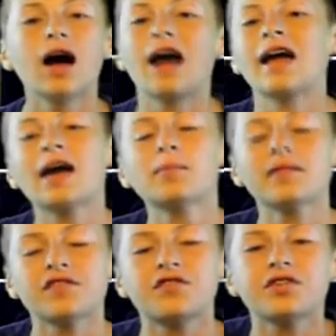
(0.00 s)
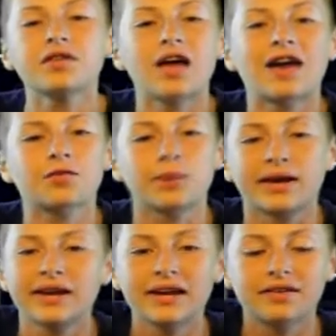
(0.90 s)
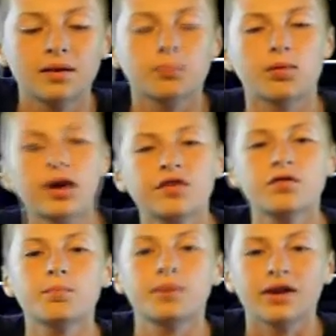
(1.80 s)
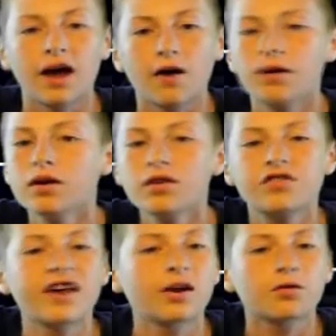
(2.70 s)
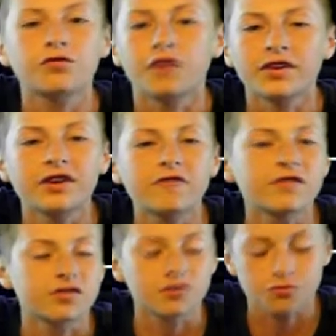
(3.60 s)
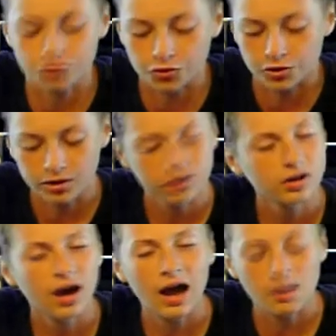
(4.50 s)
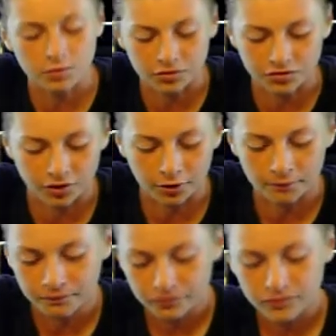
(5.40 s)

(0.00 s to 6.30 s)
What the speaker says: I had him as a sit last week, and he had 10 points, but now Seattle's run defense is good. I wouldn't start him.